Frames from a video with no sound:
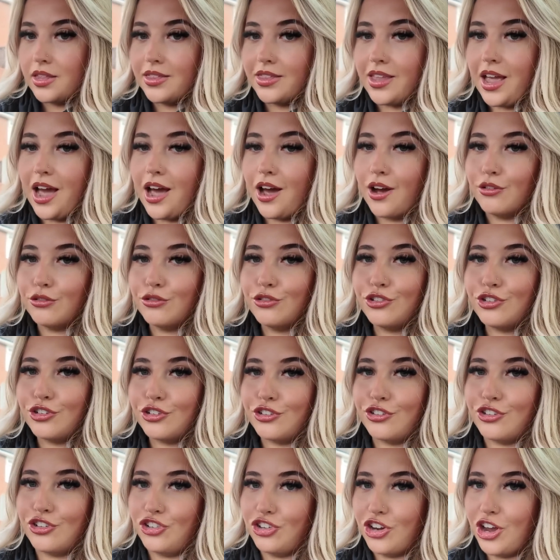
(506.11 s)
Now,
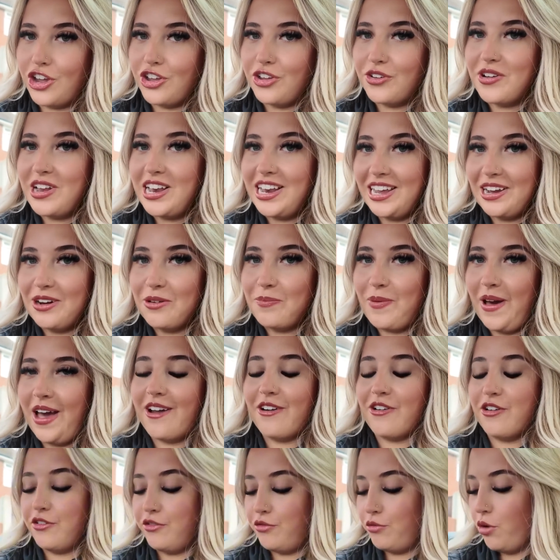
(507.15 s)
just to show you a little
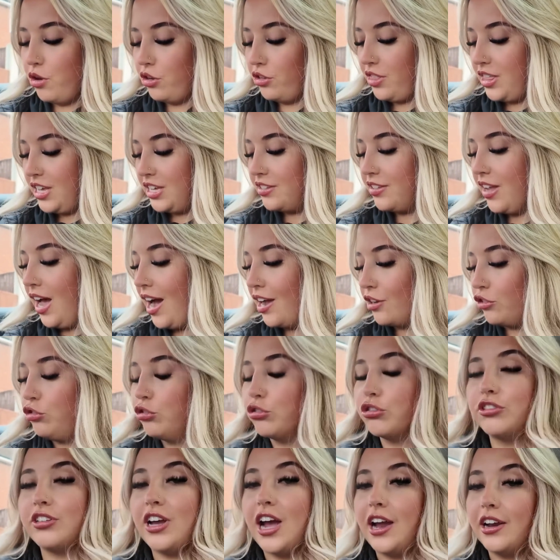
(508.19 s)
better of what this
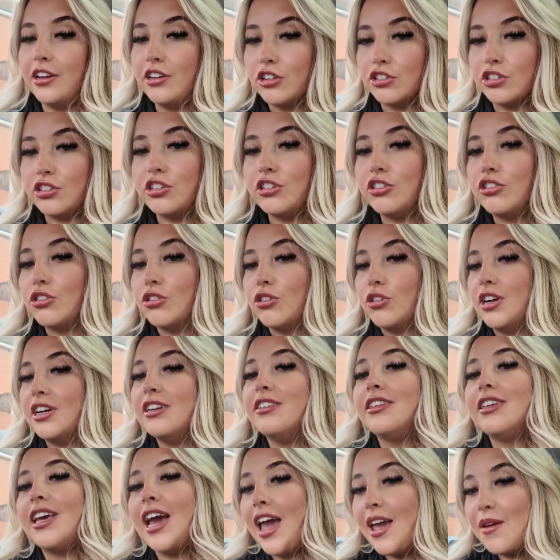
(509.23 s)
actual diagnostic tool
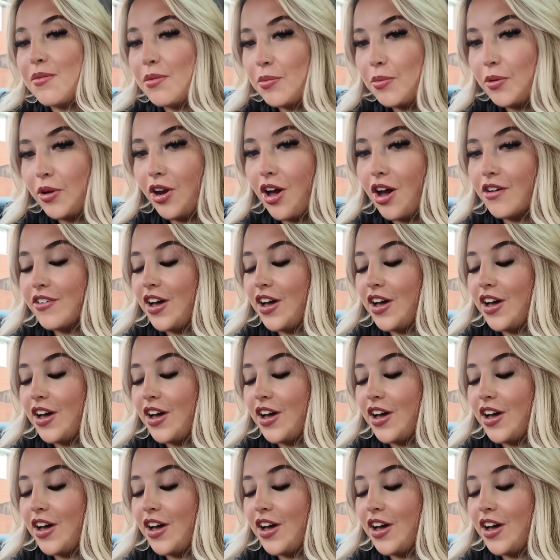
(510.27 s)
is capable of,